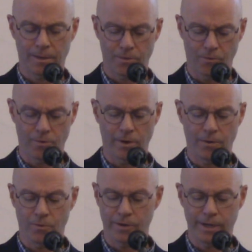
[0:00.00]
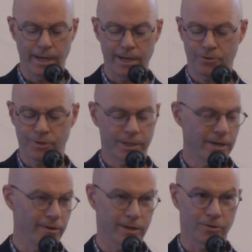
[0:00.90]
authority, we're in dangerous
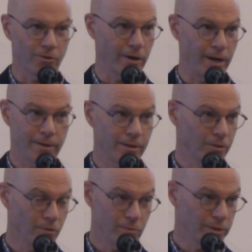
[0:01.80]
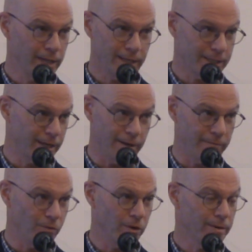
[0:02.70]
territory, and the Lord will not
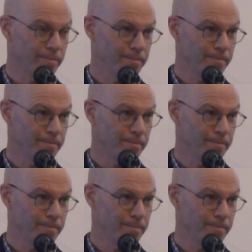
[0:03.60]
stand for it.